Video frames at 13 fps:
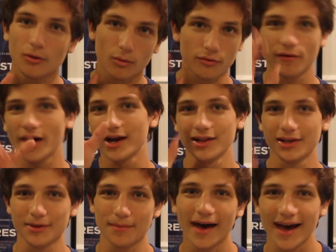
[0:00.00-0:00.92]
We're
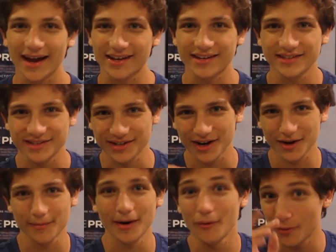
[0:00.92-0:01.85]
finally back to
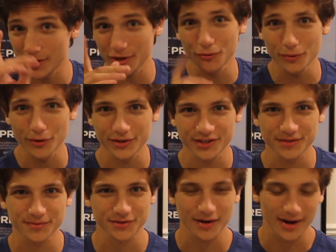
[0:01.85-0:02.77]
talk about what you really
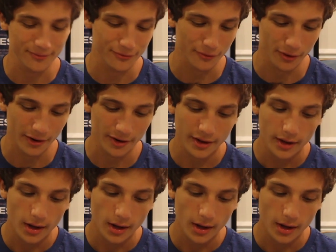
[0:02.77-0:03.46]
subscribe for.